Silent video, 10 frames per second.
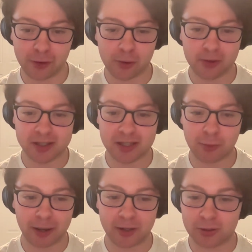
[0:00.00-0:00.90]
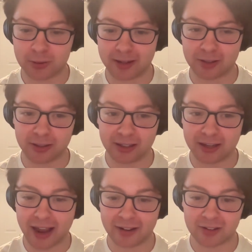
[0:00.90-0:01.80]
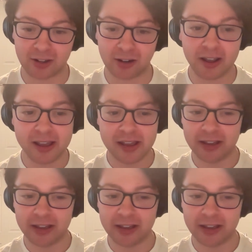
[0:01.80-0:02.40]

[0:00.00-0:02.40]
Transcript: who is the writer, director, and lead actor